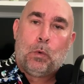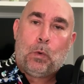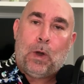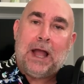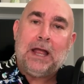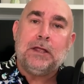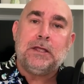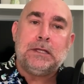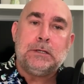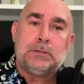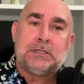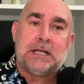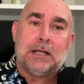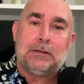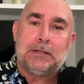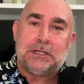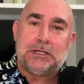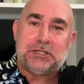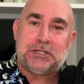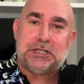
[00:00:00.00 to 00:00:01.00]
Why are you
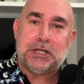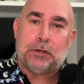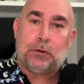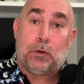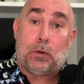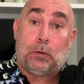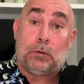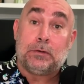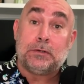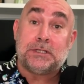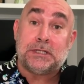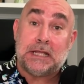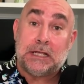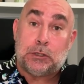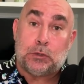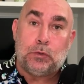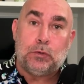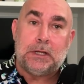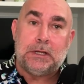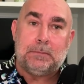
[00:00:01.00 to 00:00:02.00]
telling shareholders,
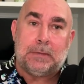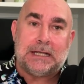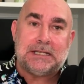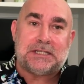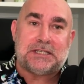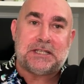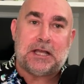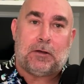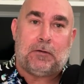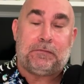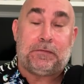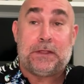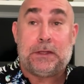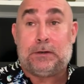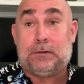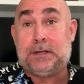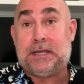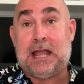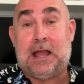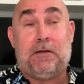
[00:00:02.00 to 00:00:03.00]
including myself,
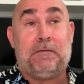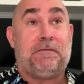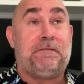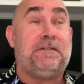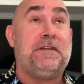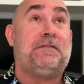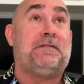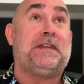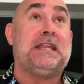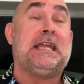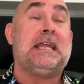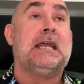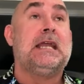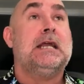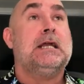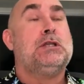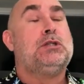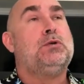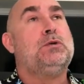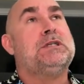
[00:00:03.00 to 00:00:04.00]
that are down 50
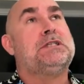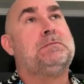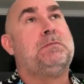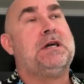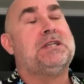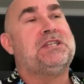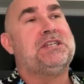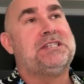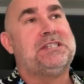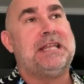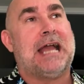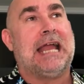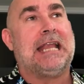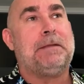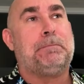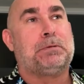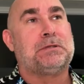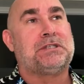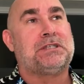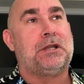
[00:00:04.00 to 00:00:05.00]
to as much as
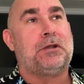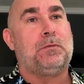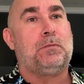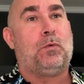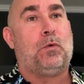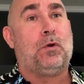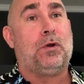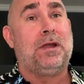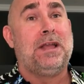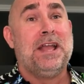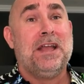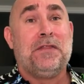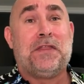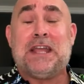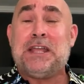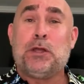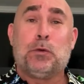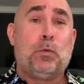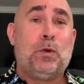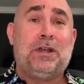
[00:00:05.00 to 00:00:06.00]
90% or more,
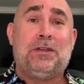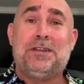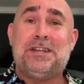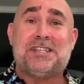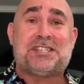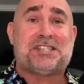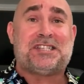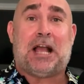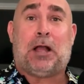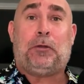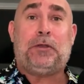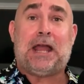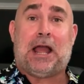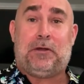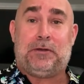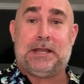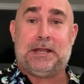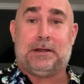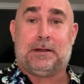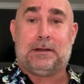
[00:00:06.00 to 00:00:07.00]
that you're willing to sell
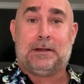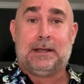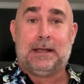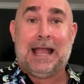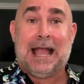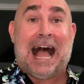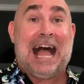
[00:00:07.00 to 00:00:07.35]
down here?